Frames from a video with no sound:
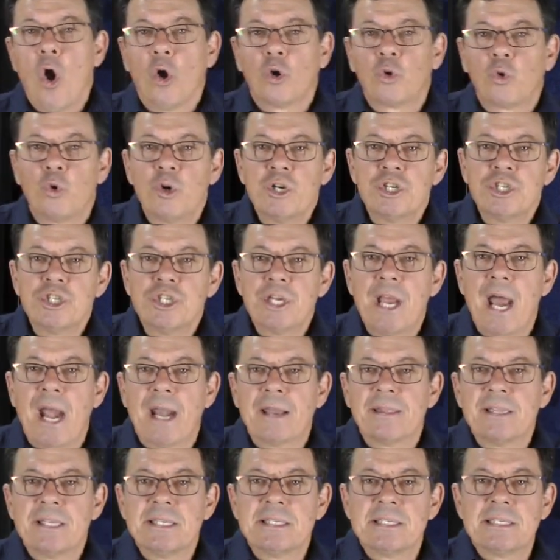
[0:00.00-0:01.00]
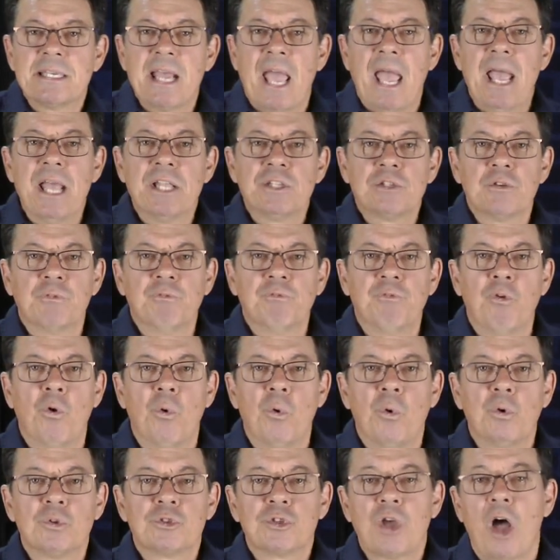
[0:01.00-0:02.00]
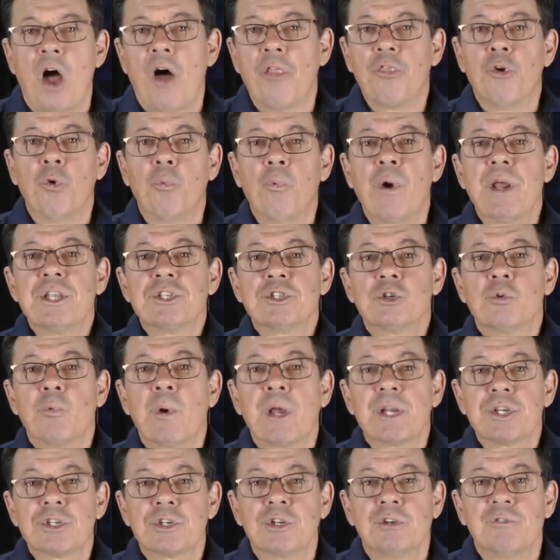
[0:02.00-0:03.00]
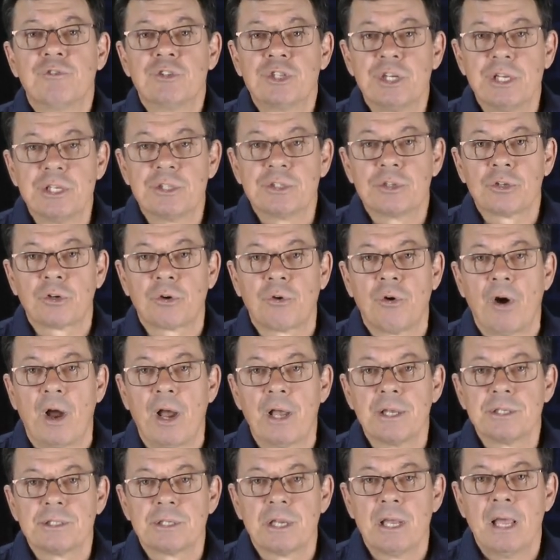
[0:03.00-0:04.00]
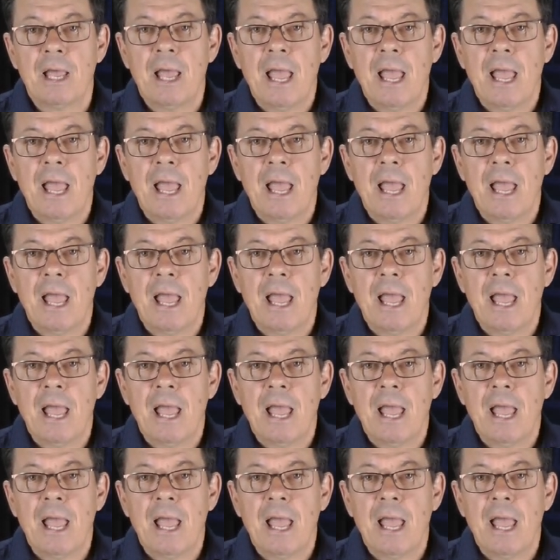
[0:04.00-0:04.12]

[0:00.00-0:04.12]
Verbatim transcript: Christianity stands and falls on the resurrection of Jesus Christ.